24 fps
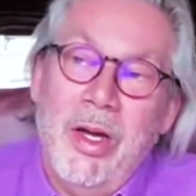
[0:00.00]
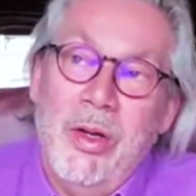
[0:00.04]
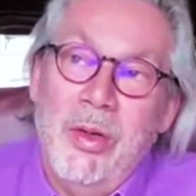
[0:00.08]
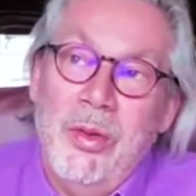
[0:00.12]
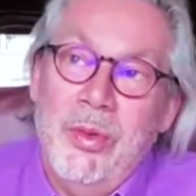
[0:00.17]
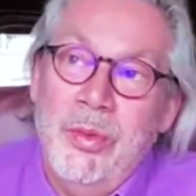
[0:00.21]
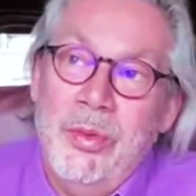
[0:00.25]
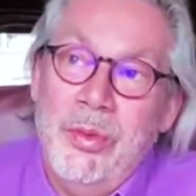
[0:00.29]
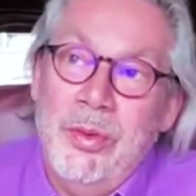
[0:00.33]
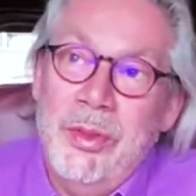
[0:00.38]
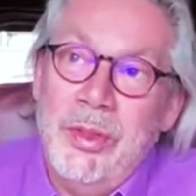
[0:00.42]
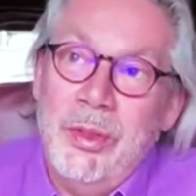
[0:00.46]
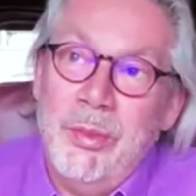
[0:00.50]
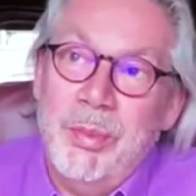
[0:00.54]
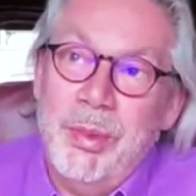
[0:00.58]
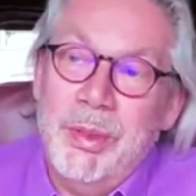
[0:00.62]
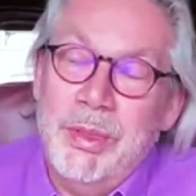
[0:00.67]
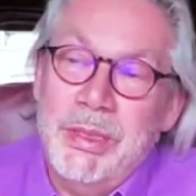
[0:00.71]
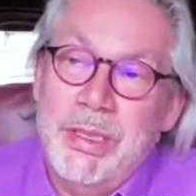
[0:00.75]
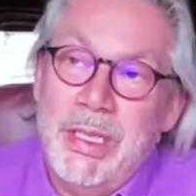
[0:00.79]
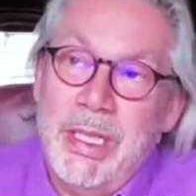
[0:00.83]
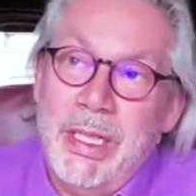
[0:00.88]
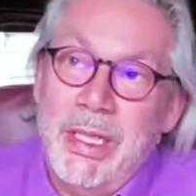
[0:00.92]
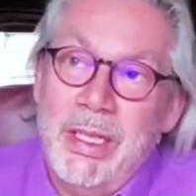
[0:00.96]
owned a
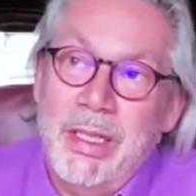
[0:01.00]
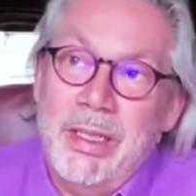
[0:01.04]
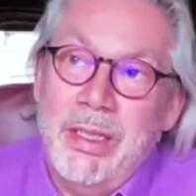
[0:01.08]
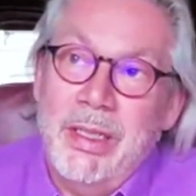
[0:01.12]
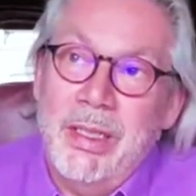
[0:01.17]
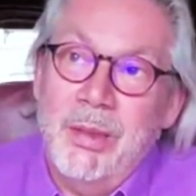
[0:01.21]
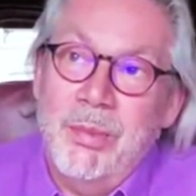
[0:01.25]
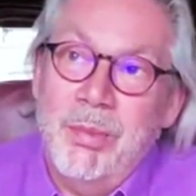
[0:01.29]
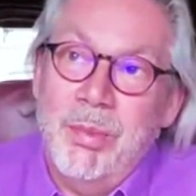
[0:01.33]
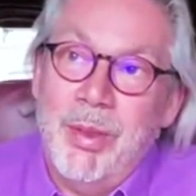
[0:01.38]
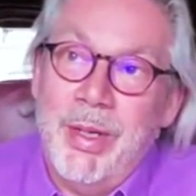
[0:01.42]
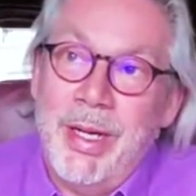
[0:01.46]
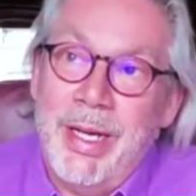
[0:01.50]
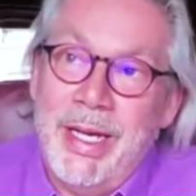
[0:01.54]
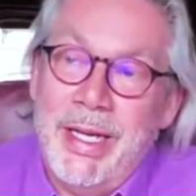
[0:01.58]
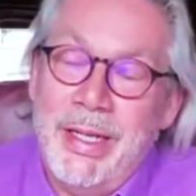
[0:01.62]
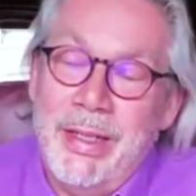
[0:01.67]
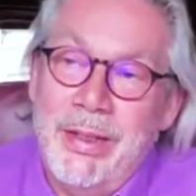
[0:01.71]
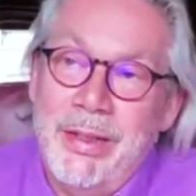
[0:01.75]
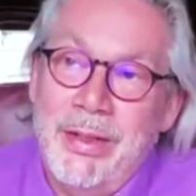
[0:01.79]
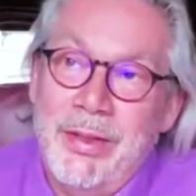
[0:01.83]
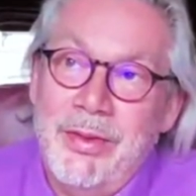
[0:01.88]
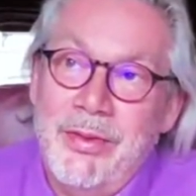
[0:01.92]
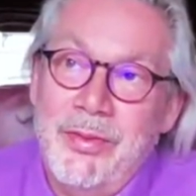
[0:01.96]
particular
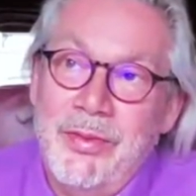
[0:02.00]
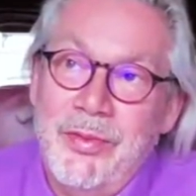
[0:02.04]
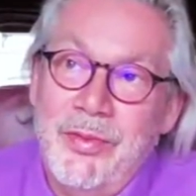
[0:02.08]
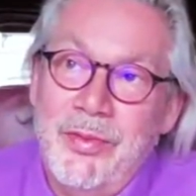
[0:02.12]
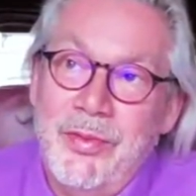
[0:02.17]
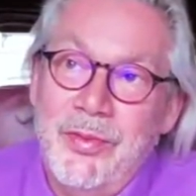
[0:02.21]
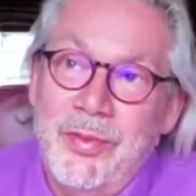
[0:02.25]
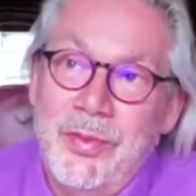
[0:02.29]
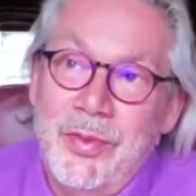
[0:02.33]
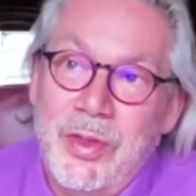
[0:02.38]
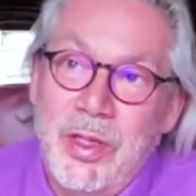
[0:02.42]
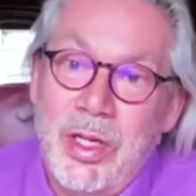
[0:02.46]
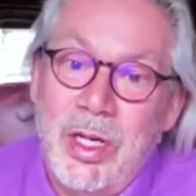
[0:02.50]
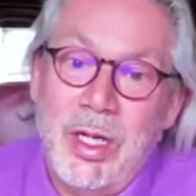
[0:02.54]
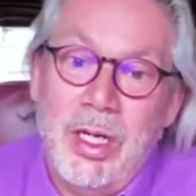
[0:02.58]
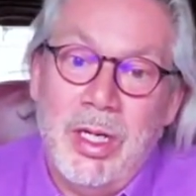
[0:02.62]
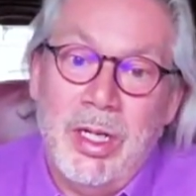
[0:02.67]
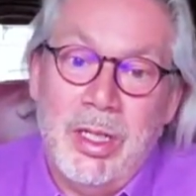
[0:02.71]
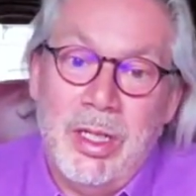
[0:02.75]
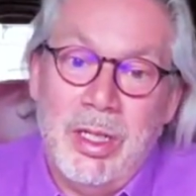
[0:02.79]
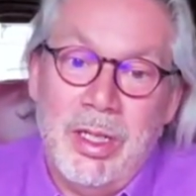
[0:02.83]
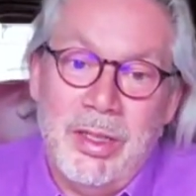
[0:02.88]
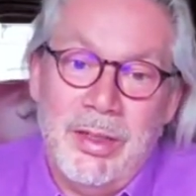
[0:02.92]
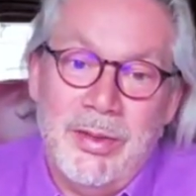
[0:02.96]
brand of
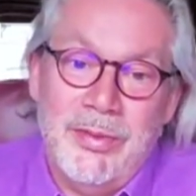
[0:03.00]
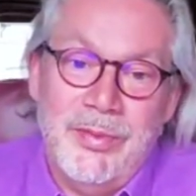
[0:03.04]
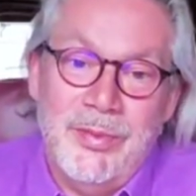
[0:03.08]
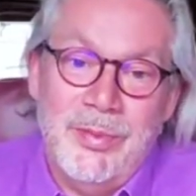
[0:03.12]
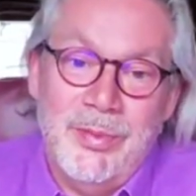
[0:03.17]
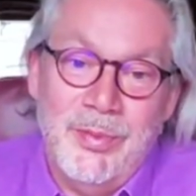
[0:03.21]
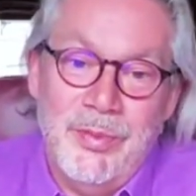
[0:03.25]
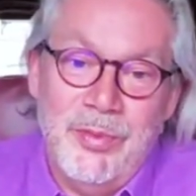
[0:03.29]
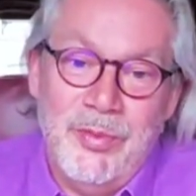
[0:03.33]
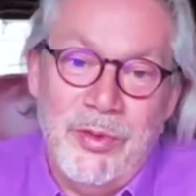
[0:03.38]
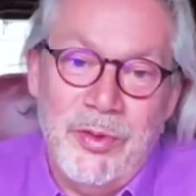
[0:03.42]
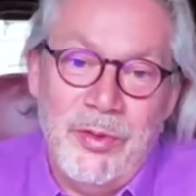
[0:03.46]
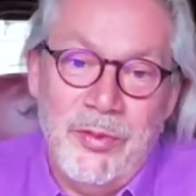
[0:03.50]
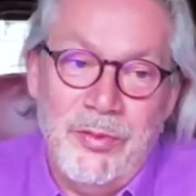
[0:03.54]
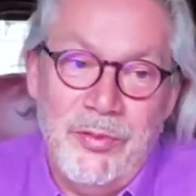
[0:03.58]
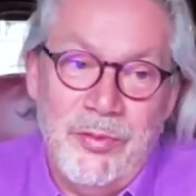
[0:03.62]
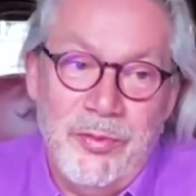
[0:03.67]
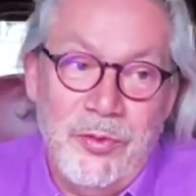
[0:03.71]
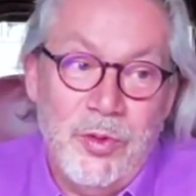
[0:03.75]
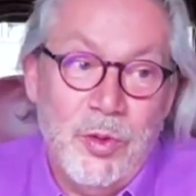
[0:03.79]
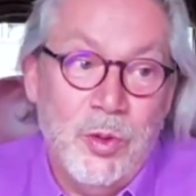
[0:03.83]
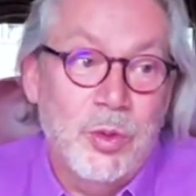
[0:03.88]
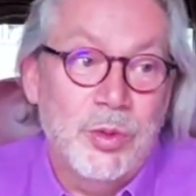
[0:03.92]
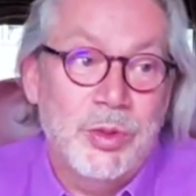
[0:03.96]
car for
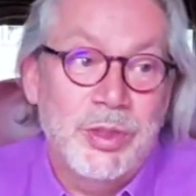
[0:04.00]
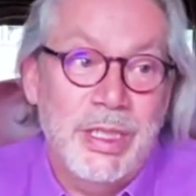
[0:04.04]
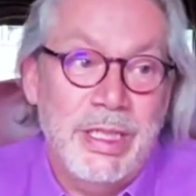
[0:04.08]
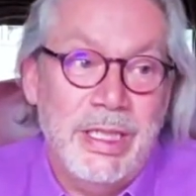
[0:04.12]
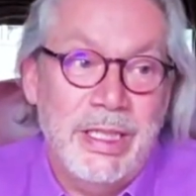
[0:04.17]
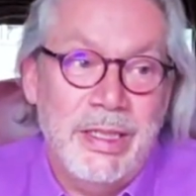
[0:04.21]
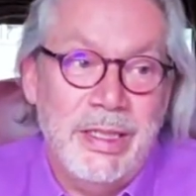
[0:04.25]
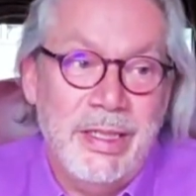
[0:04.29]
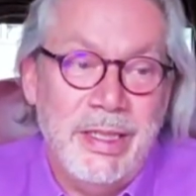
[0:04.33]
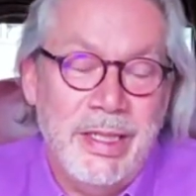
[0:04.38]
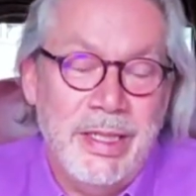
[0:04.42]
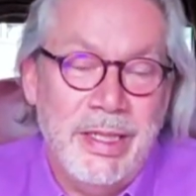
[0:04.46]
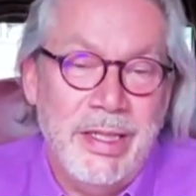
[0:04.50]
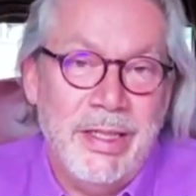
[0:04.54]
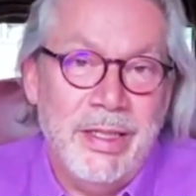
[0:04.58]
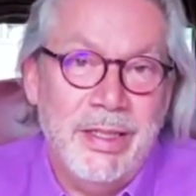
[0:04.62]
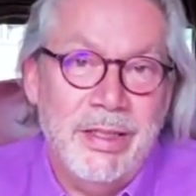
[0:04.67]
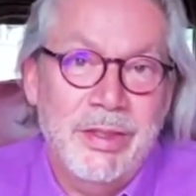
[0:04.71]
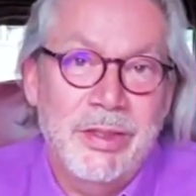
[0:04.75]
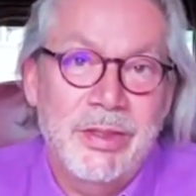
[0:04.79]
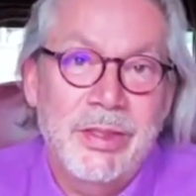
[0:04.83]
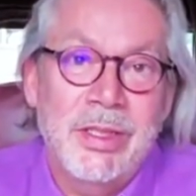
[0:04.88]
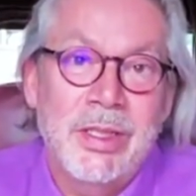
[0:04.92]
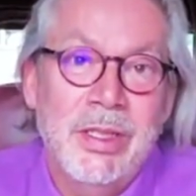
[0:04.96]
14
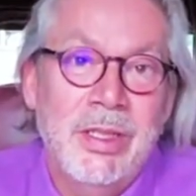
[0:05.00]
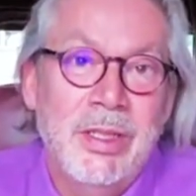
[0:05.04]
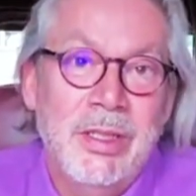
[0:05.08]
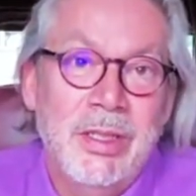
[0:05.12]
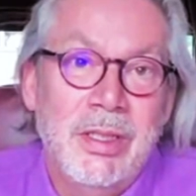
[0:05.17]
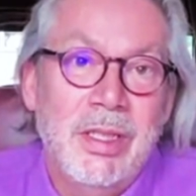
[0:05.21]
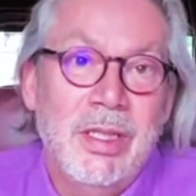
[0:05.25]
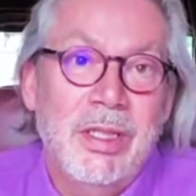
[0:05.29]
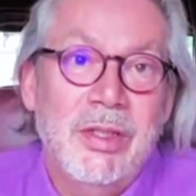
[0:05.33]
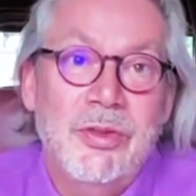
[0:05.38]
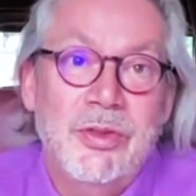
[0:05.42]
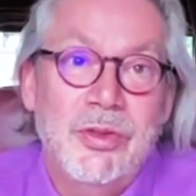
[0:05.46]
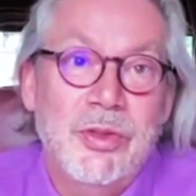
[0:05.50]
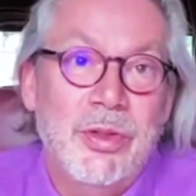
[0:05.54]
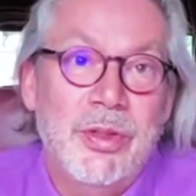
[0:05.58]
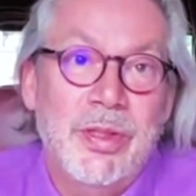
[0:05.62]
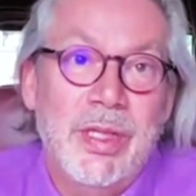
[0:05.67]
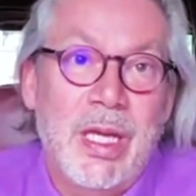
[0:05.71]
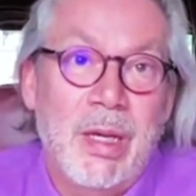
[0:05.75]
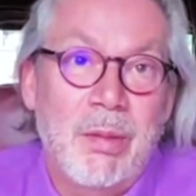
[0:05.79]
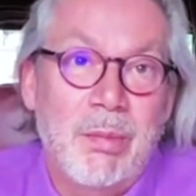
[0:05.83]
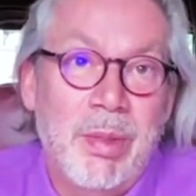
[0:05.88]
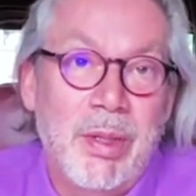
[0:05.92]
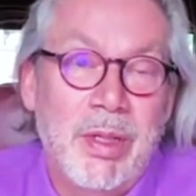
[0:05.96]
years. And during
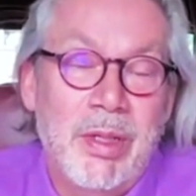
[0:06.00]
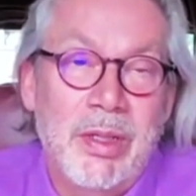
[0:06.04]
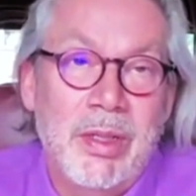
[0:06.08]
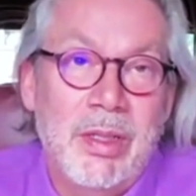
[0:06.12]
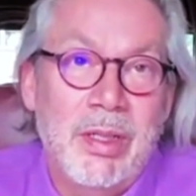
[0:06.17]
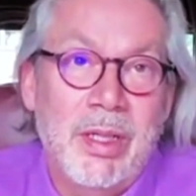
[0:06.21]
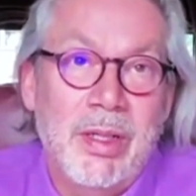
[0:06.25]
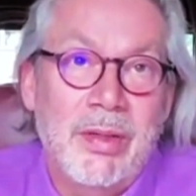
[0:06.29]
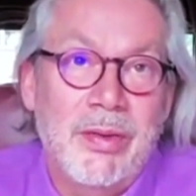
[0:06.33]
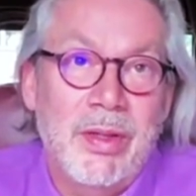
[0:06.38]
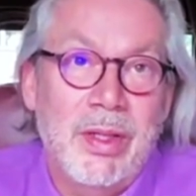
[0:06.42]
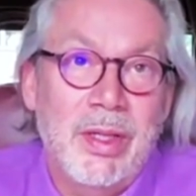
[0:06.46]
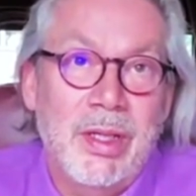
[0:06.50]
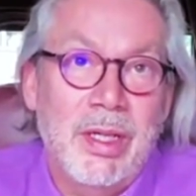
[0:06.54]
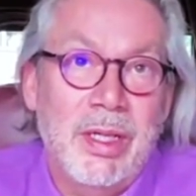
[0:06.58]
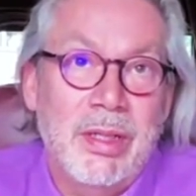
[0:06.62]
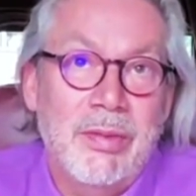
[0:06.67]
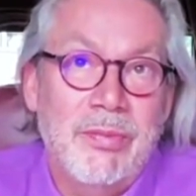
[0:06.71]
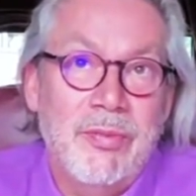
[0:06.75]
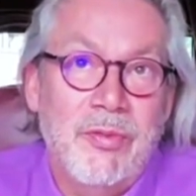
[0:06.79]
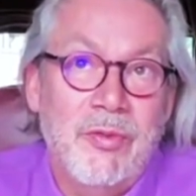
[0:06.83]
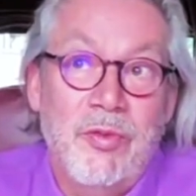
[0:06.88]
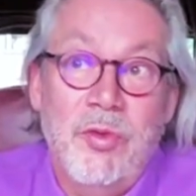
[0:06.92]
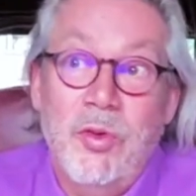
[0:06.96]
that period, I think I
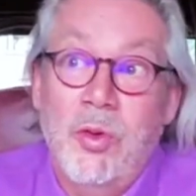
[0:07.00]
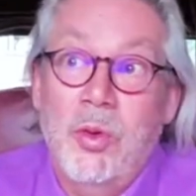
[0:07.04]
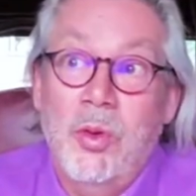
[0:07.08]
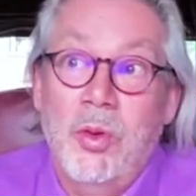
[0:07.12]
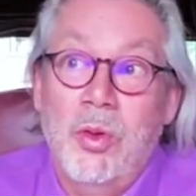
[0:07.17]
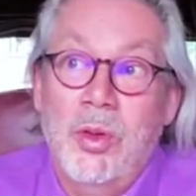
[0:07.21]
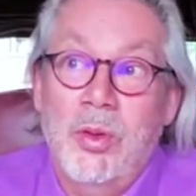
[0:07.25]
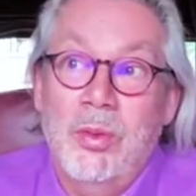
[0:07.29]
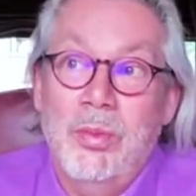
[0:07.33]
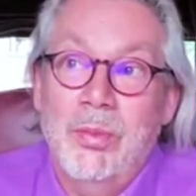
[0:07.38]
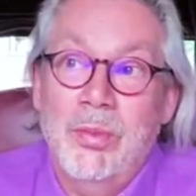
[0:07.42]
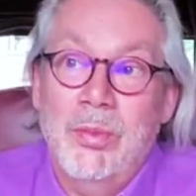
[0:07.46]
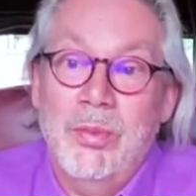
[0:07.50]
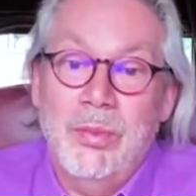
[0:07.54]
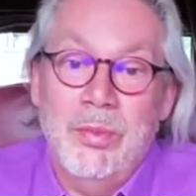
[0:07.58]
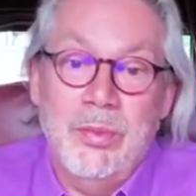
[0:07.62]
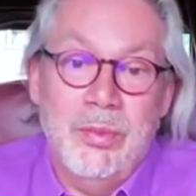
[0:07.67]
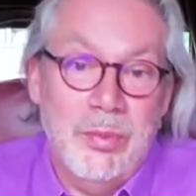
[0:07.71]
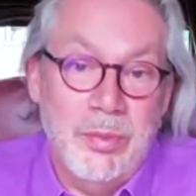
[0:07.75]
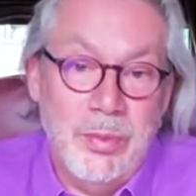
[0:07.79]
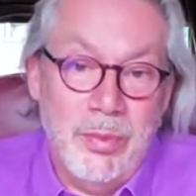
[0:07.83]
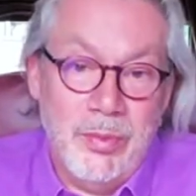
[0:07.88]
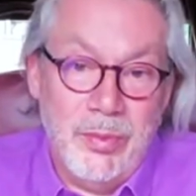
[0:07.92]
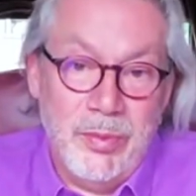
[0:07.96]
had four
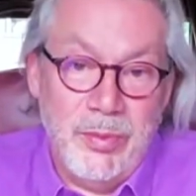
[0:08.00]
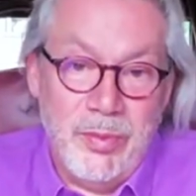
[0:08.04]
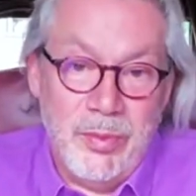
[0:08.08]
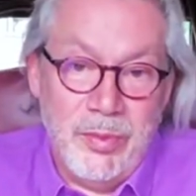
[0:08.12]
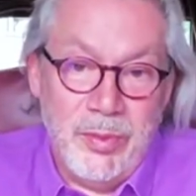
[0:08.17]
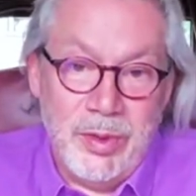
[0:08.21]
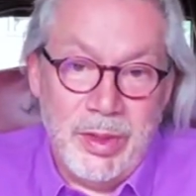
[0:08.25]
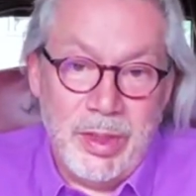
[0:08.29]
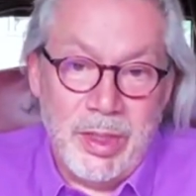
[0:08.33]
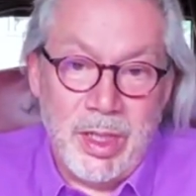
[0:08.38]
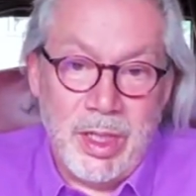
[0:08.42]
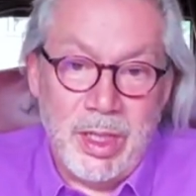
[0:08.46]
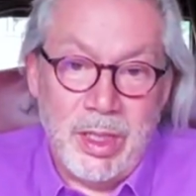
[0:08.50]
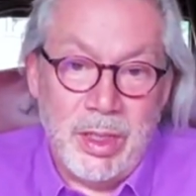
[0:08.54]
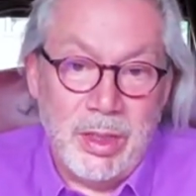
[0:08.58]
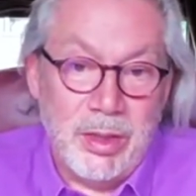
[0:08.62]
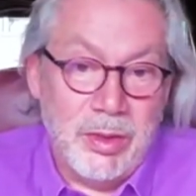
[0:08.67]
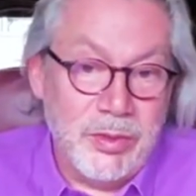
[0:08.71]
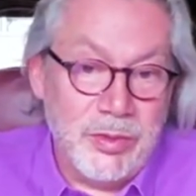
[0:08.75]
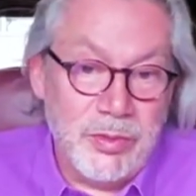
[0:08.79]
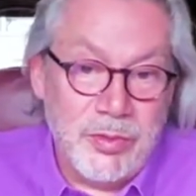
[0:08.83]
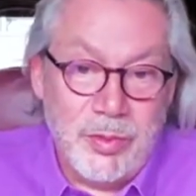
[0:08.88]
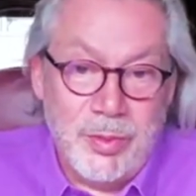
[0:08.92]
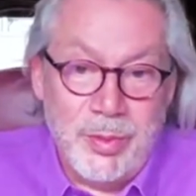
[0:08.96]

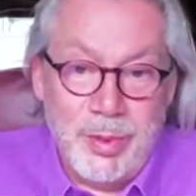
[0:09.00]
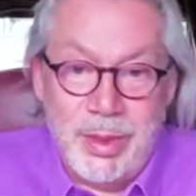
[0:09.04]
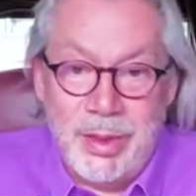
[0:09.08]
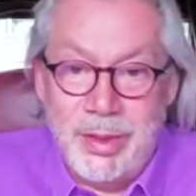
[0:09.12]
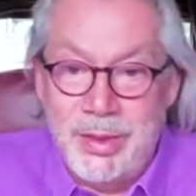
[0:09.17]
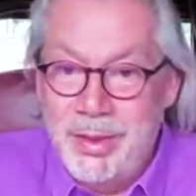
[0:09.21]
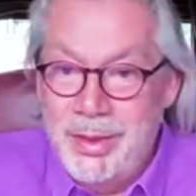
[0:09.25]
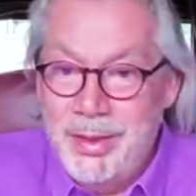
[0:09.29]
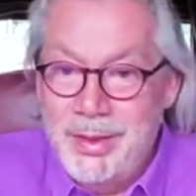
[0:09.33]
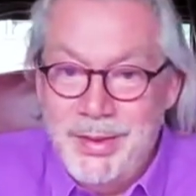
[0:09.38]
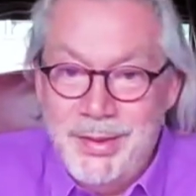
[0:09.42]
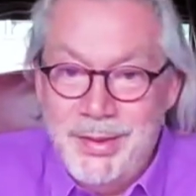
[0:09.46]
cars from a